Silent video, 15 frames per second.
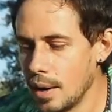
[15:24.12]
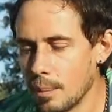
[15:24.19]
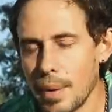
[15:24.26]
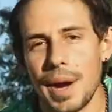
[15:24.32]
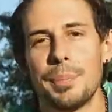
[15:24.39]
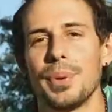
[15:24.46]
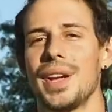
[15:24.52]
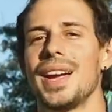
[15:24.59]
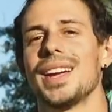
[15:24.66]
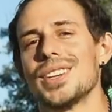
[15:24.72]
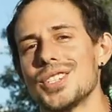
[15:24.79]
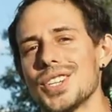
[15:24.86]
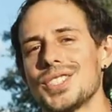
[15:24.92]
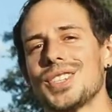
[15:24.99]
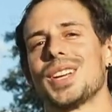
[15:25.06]
My plant,
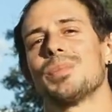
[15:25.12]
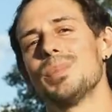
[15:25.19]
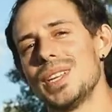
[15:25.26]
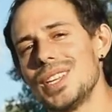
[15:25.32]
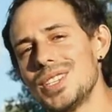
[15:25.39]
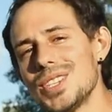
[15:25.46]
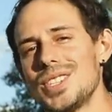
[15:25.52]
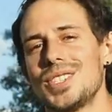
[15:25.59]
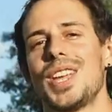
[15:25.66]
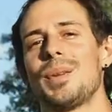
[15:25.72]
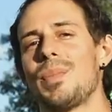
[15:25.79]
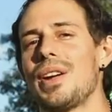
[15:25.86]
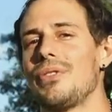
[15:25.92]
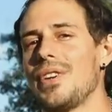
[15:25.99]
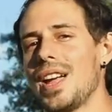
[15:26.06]
just like me, just
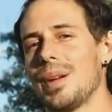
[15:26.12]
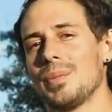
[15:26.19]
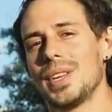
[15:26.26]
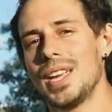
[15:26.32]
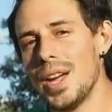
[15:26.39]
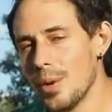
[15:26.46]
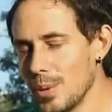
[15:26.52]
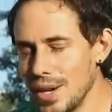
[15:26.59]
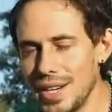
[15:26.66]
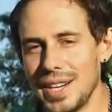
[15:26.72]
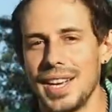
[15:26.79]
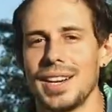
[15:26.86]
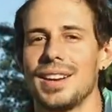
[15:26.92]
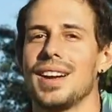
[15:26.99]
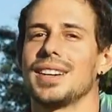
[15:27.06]
like my family, we can
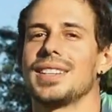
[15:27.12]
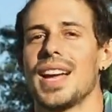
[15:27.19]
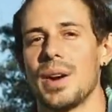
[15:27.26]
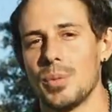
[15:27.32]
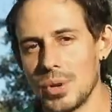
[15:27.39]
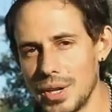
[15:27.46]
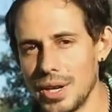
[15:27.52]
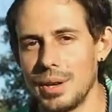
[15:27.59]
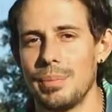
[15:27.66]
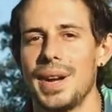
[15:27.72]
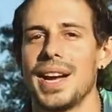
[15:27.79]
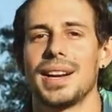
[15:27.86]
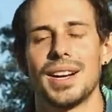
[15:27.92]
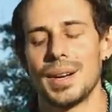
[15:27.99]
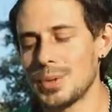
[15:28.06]
get knocked down, we'll come
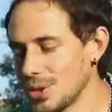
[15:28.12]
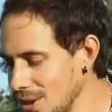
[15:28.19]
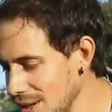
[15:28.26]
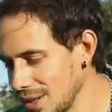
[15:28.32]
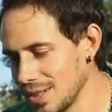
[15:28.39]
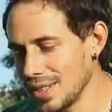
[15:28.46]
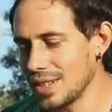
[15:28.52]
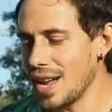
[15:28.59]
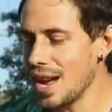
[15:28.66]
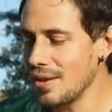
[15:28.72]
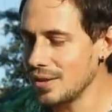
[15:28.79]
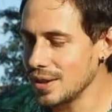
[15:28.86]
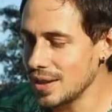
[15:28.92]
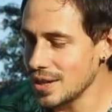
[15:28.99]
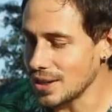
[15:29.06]
back up stronger than ever.